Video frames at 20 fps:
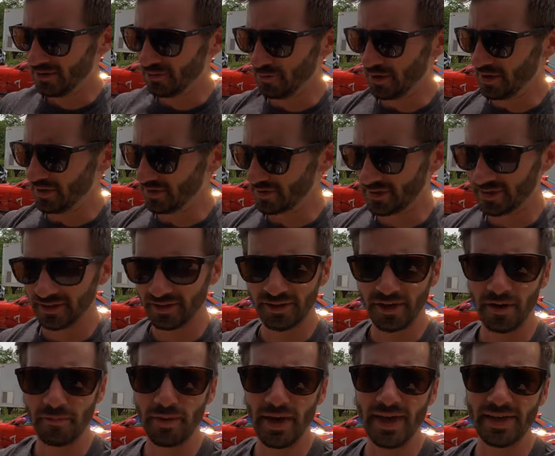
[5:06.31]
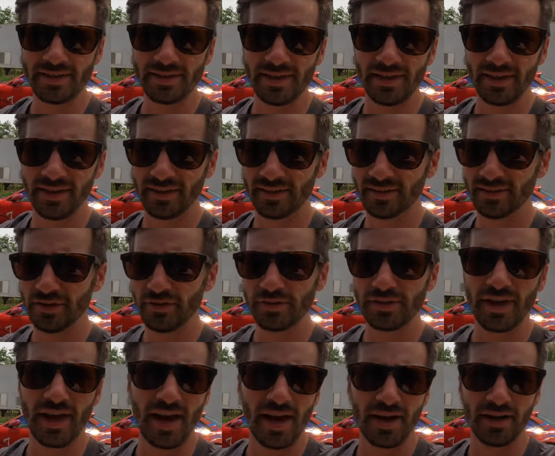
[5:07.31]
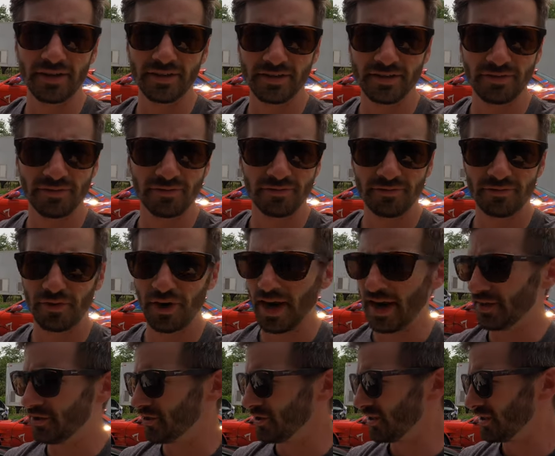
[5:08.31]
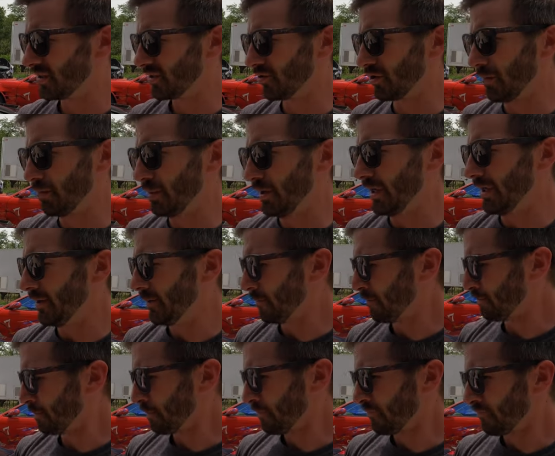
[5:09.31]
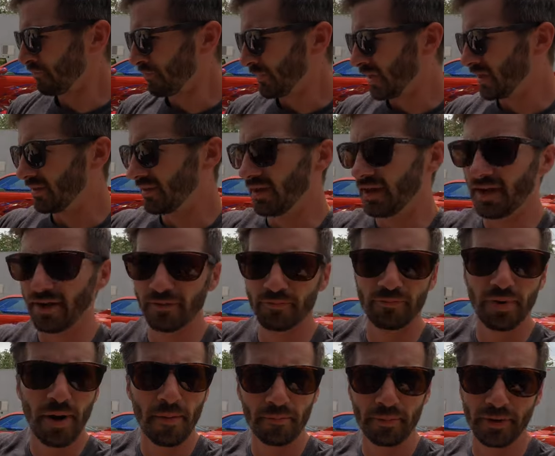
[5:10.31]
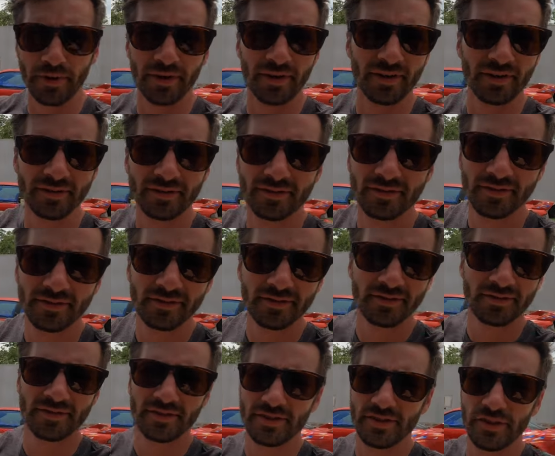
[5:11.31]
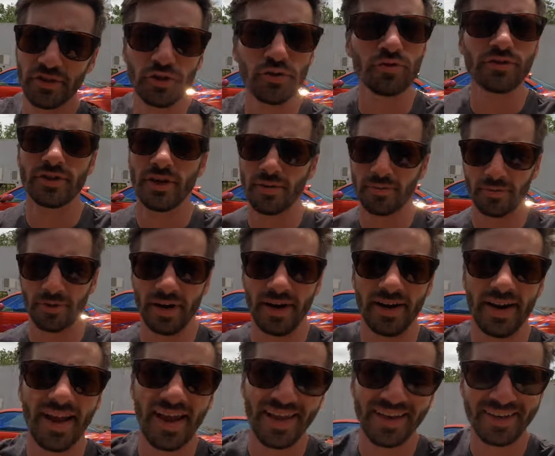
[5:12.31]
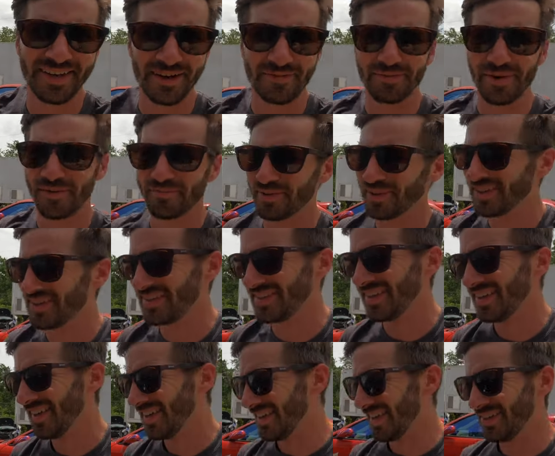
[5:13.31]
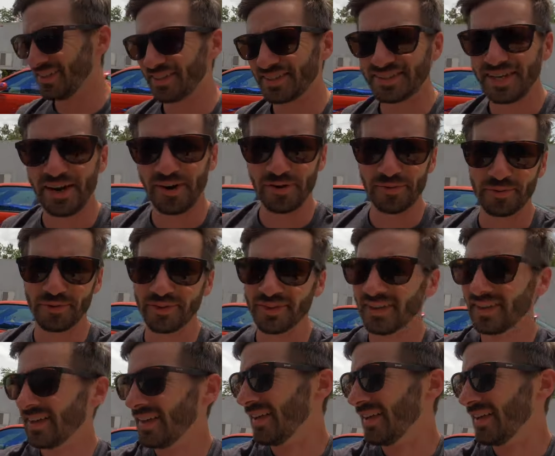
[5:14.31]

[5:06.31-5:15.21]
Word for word: Wheels, amazing. New tires, fresh, grippy. The bumper, it's a huge upgrade. I hate cut bumpers, they look terrible.